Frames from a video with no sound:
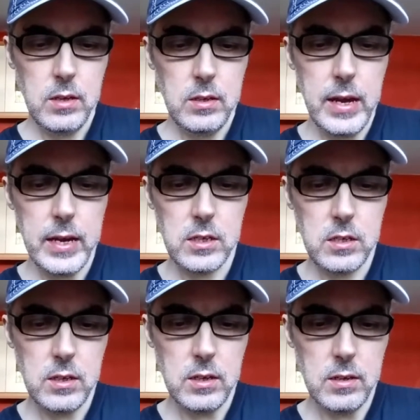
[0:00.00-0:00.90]

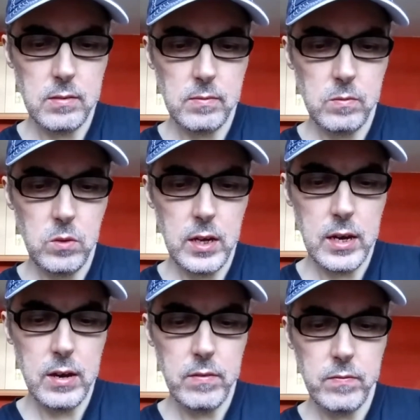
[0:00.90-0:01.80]
Next, then we
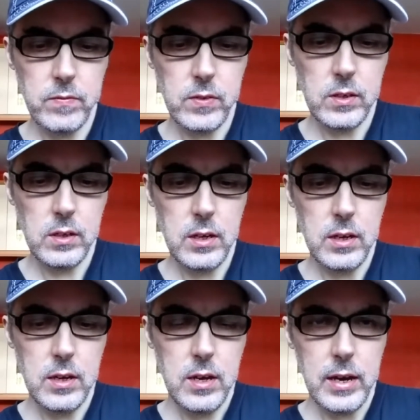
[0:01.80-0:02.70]
have
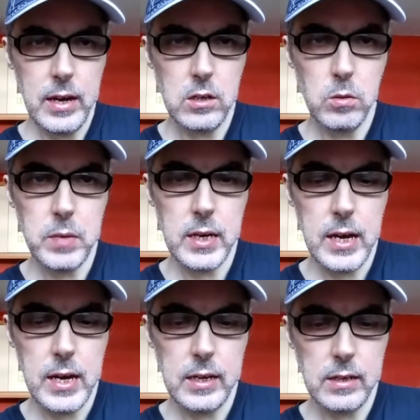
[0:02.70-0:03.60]
at number
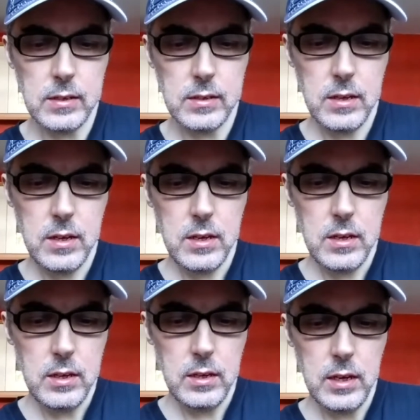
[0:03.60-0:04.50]
9
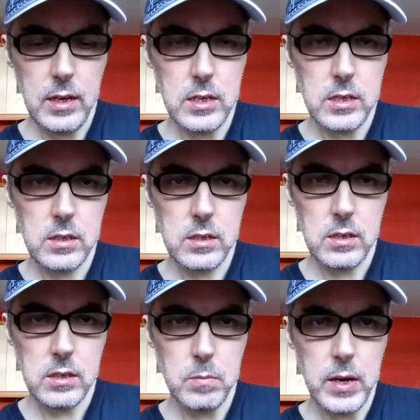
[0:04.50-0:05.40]
is
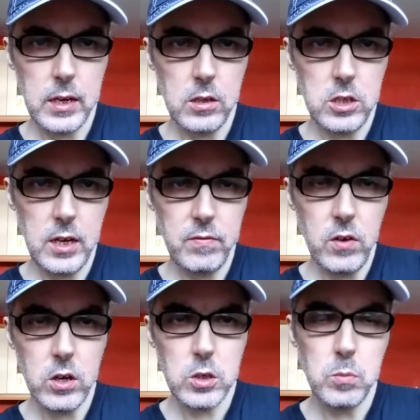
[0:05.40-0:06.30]
the Michael J.
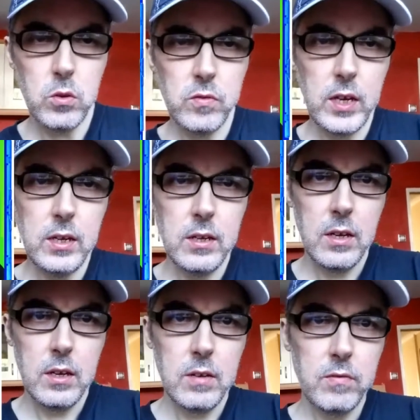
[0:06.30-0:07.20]
Fox movie
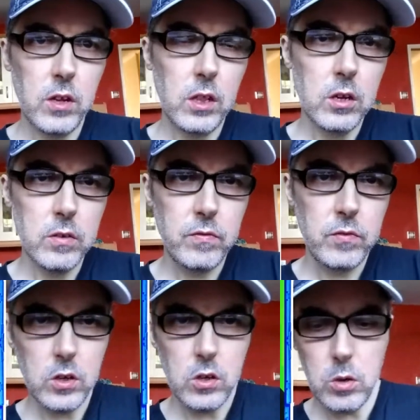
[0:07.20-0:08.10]
For Love
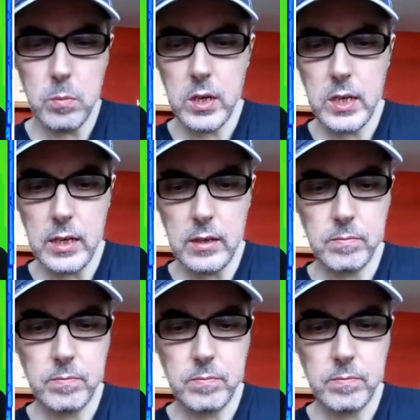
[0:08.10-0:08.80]
or Money.